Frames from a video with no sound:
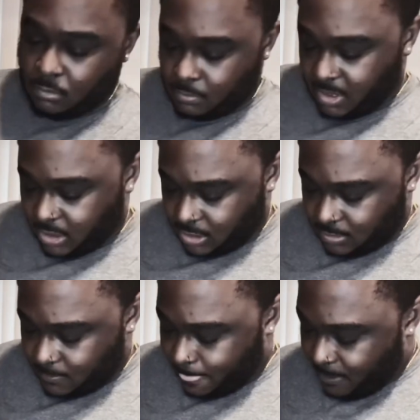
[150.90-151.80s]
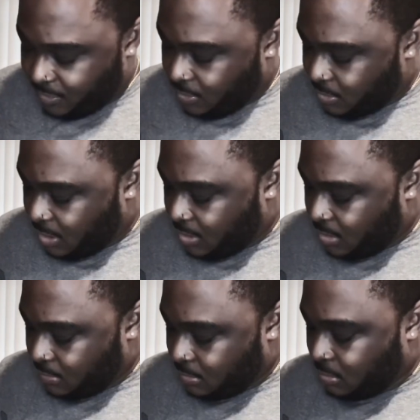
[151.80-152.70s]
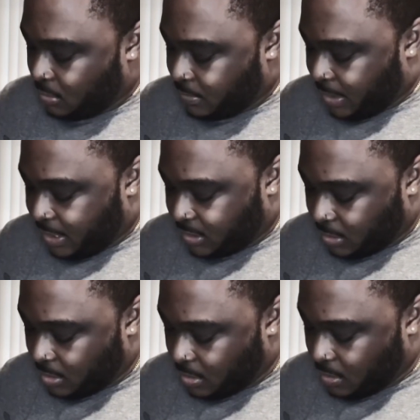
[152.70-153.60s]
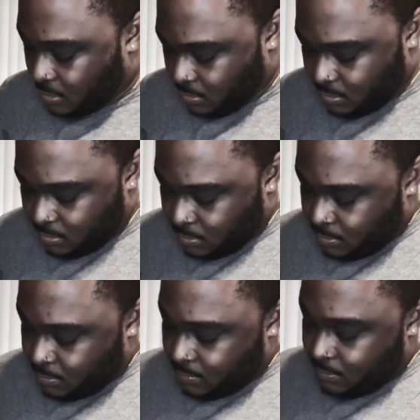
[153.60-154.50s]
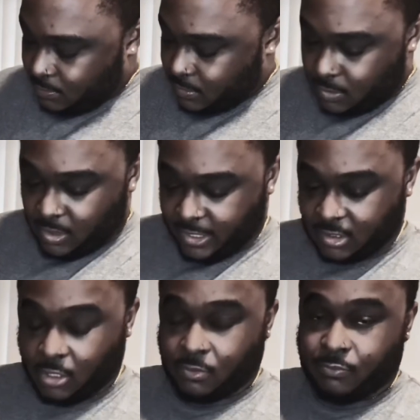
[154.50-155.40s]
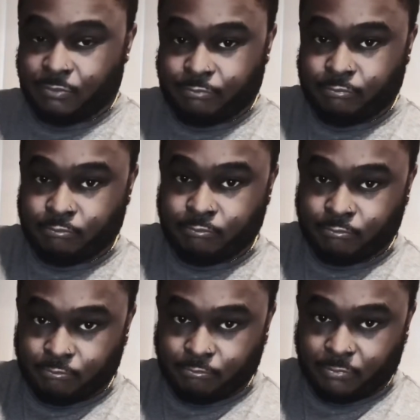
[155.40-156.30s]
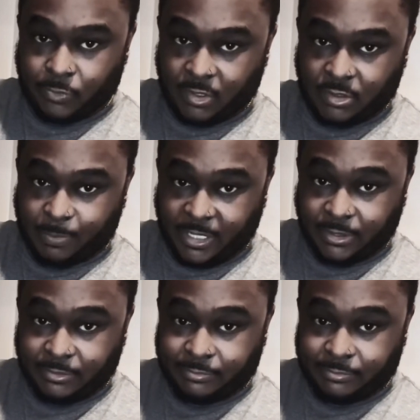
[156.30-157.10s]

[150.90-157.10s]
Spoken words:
Bitch, if you don't get in, put your ass in there. Like so. Space.